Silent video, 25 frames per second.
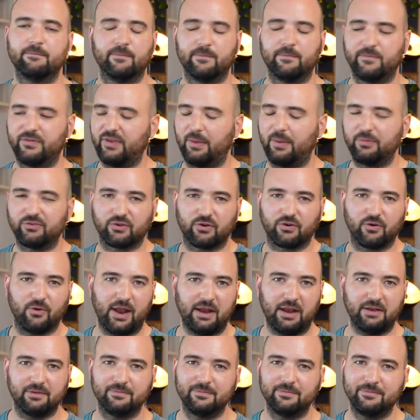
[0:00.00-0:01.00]
Subs are
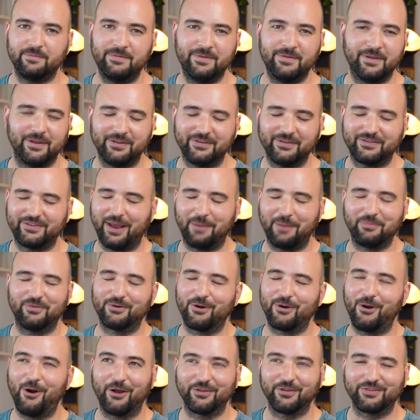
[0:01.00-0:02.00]
great. Subs
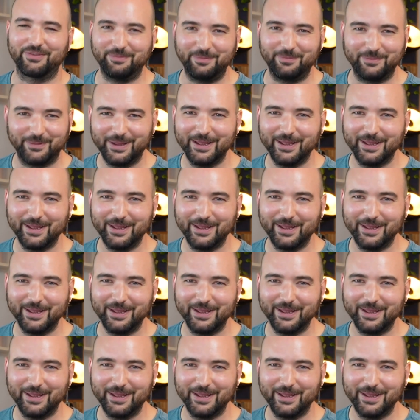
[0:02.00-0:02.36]
are awesome.